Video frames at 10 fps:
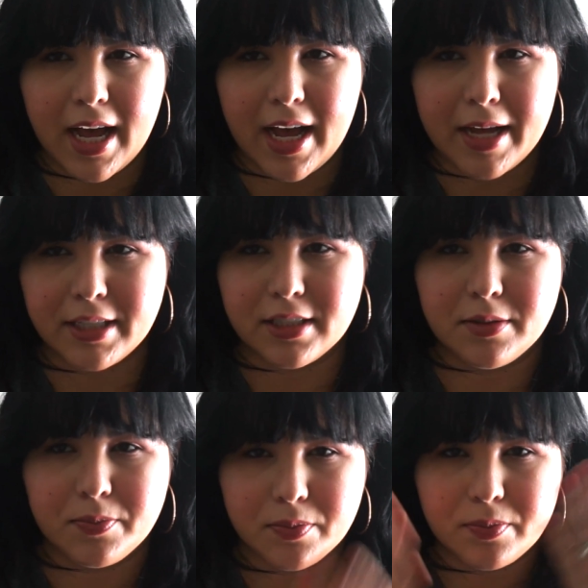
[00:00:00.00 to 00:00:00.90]
I
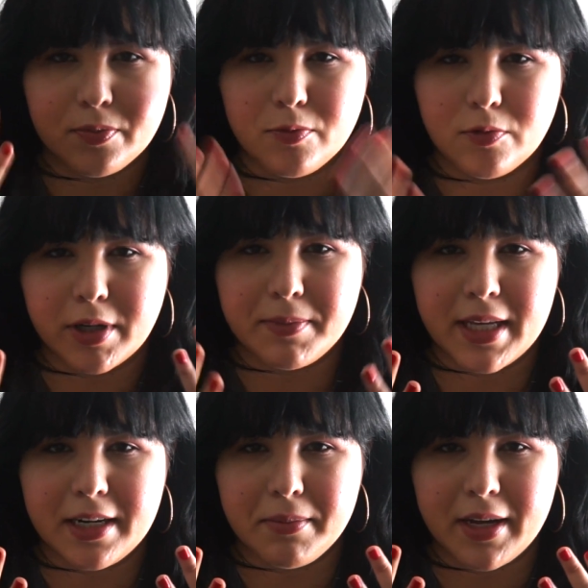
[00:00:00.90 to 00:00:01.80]
just rub
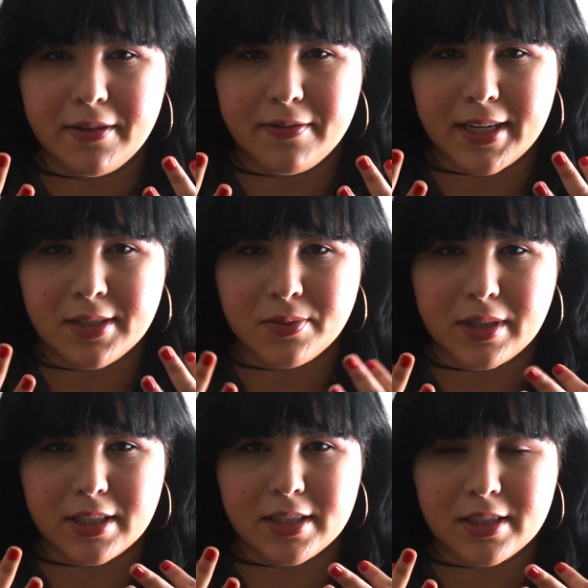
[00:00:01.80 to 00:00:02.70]
that in my face
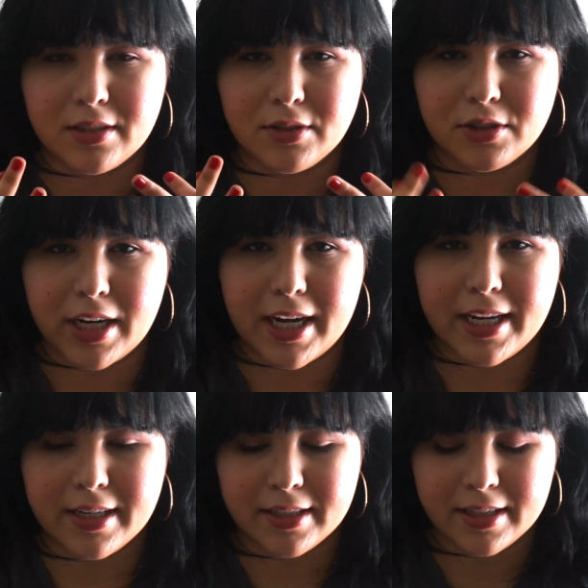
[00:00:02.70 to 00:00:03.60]
while it's still
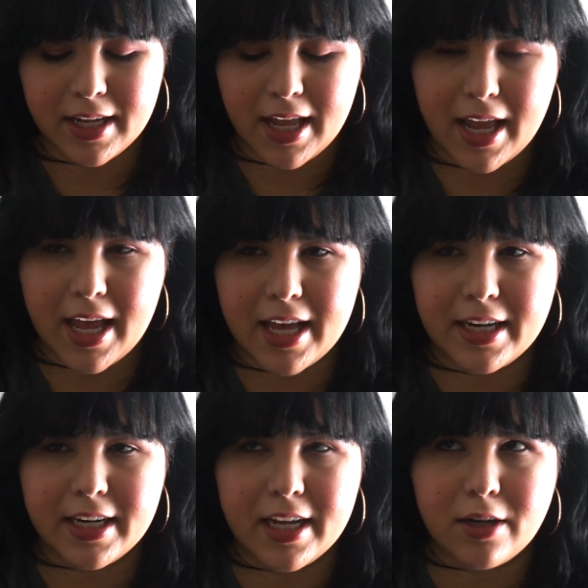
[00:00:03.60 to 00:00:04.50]
dry, and
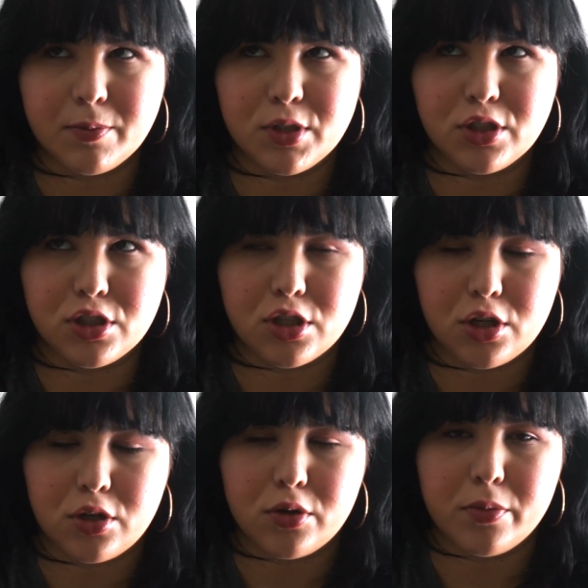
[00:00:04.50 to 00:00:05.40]
it helps
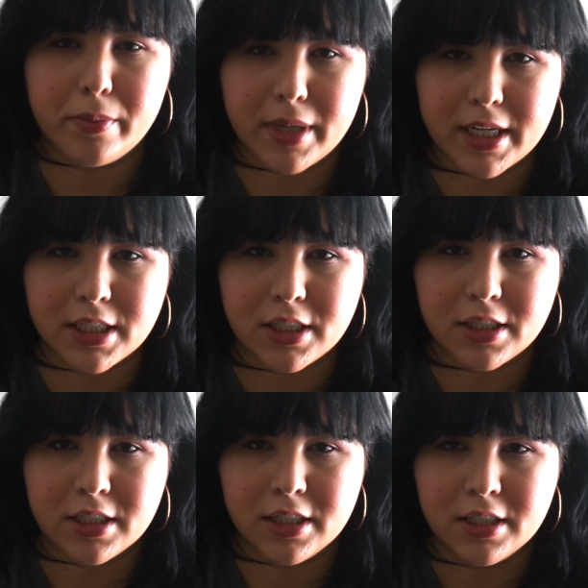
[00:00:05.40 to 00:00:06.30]
so
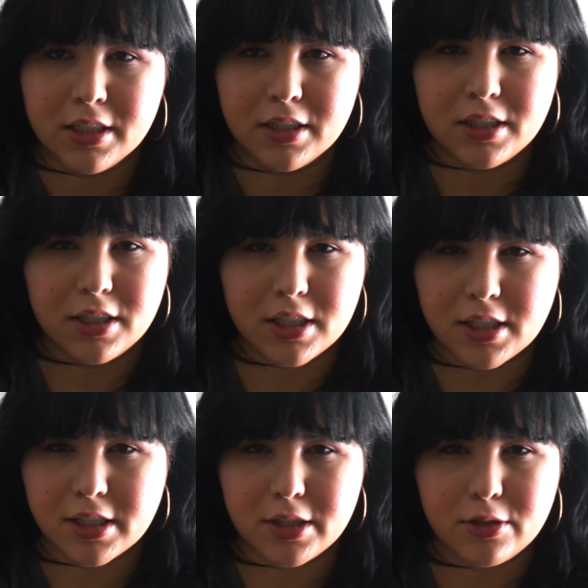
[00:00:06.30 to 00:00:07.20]
much to
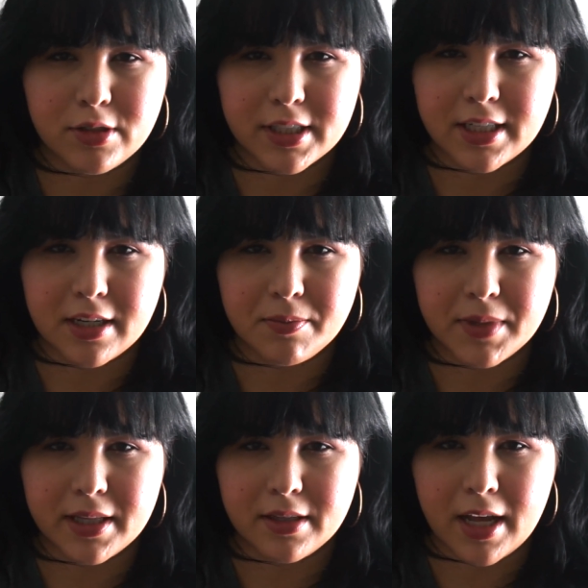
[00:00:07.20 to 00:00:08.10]
just loosen
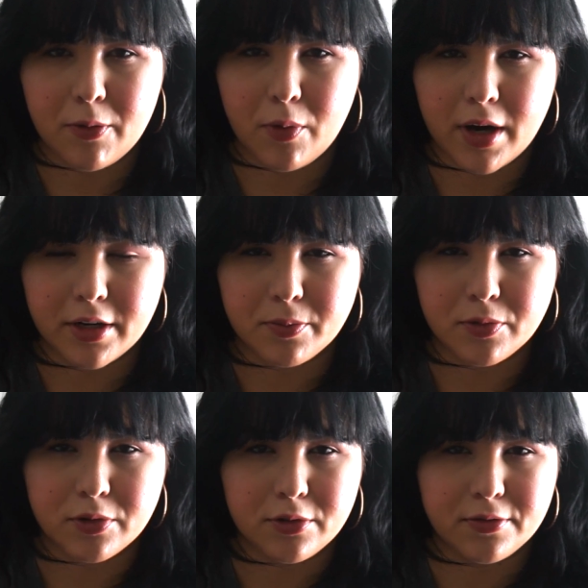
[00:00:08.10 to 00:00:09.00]
up that
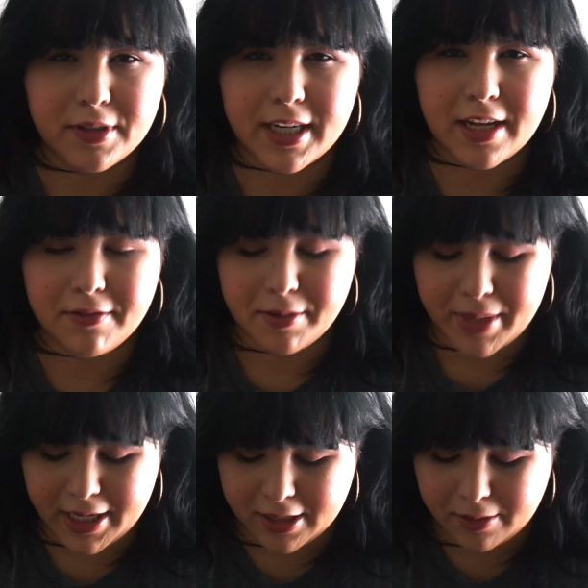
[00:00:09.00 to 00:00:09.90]
waterproof and heavy
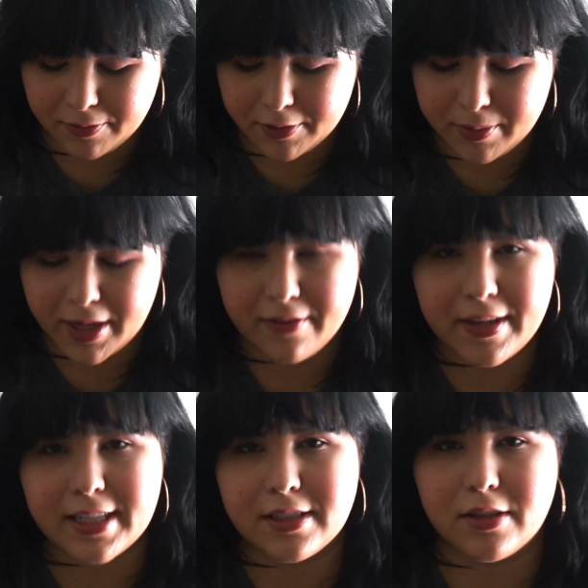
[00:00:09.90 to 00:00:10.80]
makeup from my
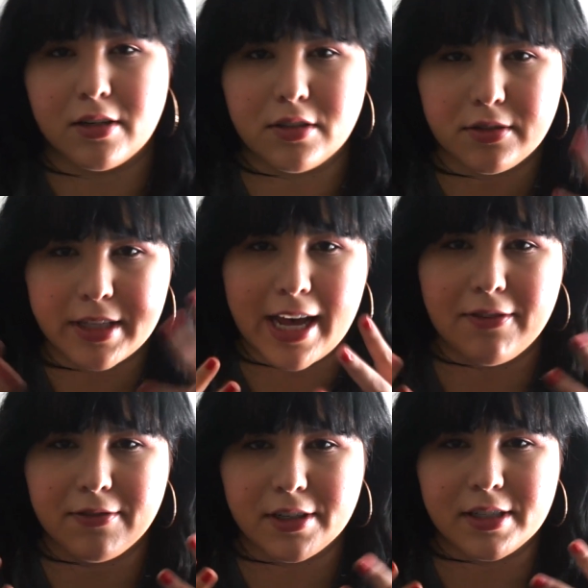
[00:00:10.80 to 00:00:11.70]
face. So I'll do
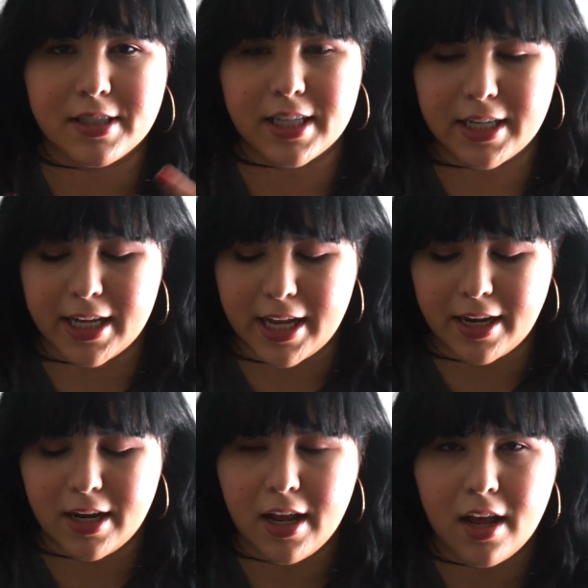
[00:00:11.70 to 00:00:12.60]
that first and
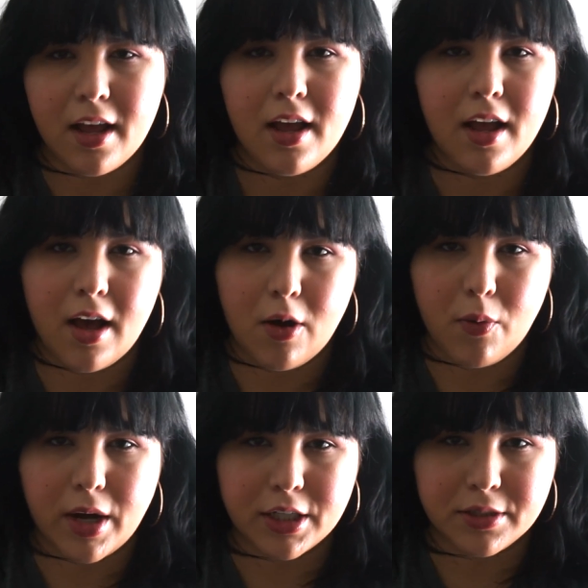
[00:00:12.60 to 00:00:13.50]
then I'll
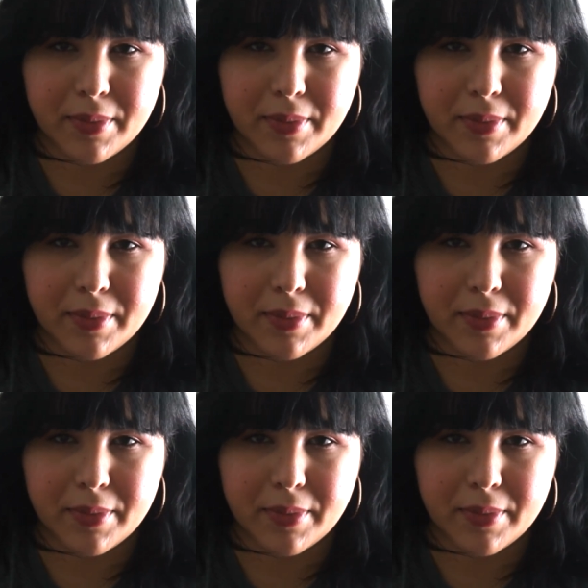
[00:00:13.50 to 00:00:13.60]
wash